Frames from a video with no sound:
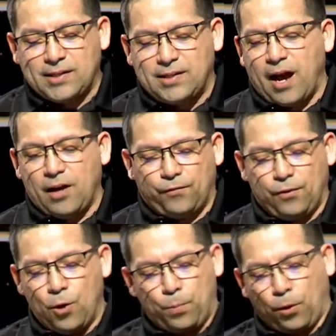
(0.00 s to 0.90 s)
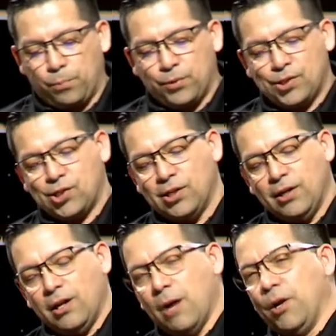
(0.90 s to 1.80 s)
died for no purpose.
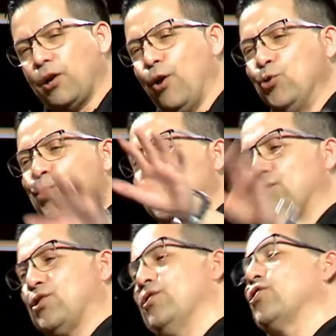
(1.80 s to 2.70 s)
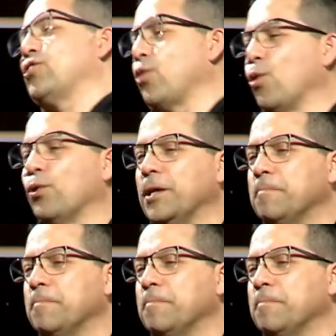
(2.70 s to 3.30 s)
I'm going to close with this, this story.